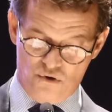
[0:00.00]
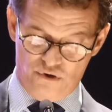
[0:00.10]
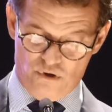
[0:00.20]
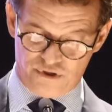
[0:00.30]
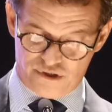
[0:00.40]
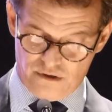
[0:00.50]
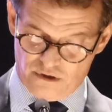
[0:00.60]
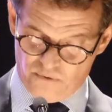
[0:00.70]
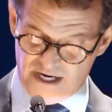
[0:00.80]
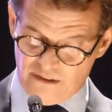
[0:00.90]
who
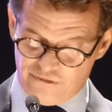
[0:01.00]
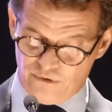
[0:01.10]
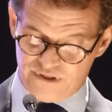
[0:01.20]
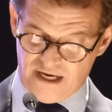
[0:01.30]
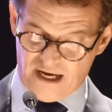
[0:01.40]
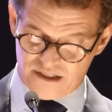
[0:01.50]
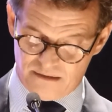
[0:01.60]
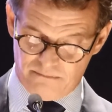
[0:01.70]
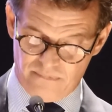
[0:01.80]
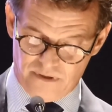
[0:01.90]
knows great
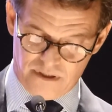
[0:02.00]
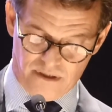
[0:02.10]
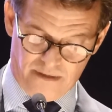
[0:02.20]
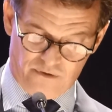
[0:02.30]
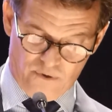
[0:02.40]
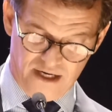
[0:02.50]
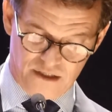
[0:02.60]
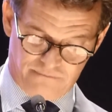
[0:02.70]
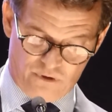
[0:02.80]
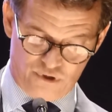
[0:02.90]
enthusiasm and great
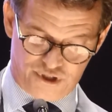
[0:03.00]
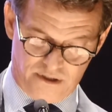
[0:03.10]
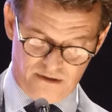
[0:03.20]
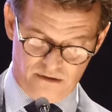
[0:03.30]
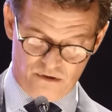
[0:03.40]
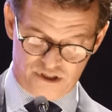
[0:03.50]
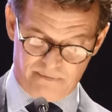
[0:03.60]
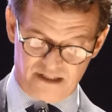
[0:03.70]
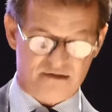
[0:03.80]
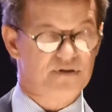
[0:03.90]
devotion, who
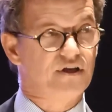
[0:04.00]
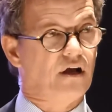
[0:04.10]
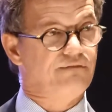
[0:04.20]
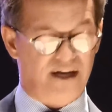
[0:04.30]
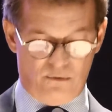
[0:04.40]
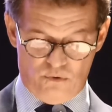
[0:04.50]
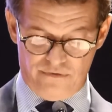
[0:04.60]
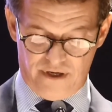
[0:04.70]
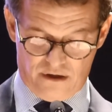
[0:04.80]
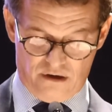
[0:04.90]
spends himself in a
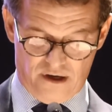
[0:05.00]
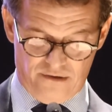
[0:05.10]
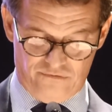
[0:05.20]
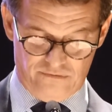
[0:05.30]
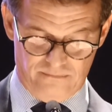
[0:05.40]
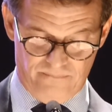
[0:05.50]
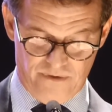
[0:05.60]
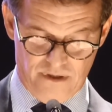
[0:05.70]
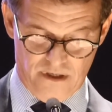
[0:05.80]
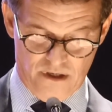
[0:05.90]
worthy cause,
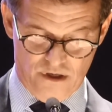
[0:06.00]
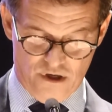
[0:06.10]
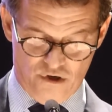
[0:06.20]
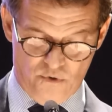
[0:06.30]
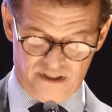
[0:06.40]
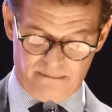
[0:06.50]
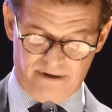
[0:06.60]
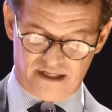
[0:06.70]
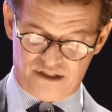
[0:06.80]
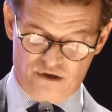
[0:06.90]
who at the
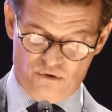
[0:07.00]
best